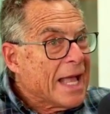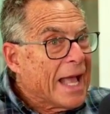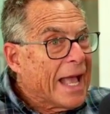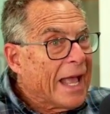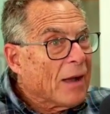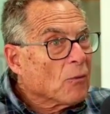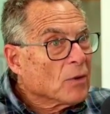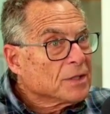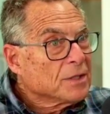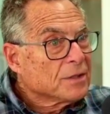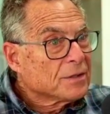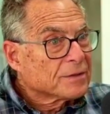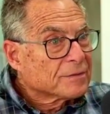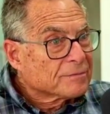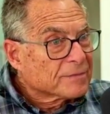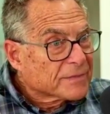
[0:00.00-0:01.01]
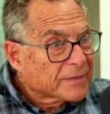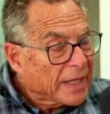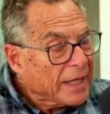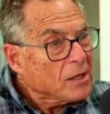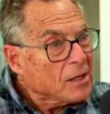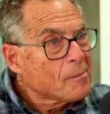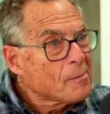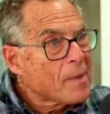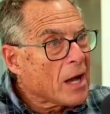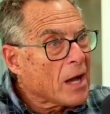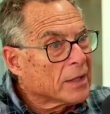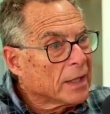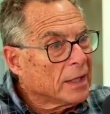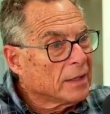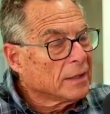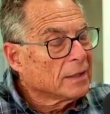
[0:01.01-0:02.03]
And when you think about
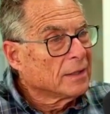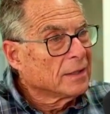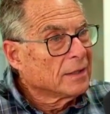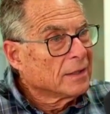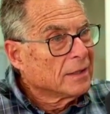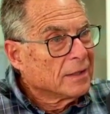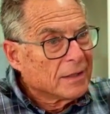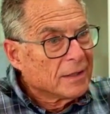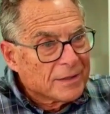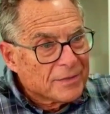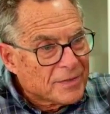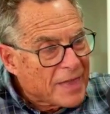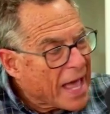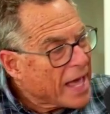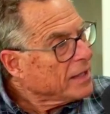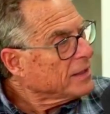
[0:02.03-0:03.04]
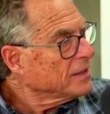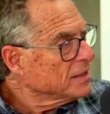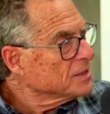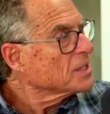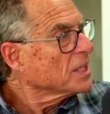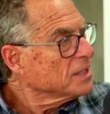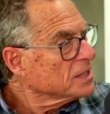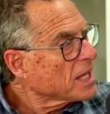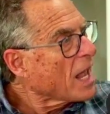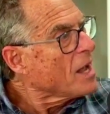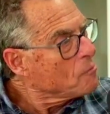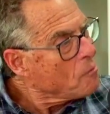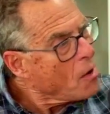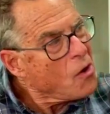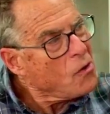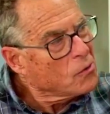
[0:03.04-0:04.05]
it, that is his
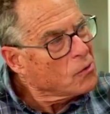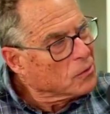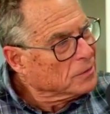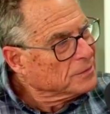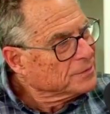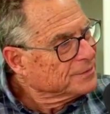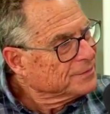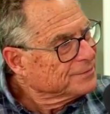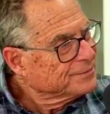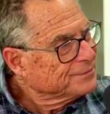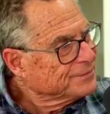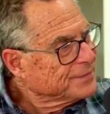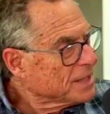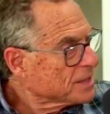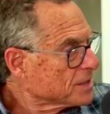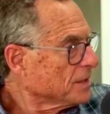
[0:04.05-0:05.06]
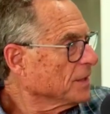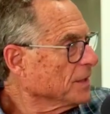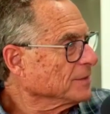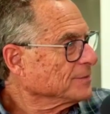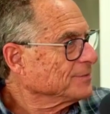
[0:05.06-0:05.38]
MO, isn't it?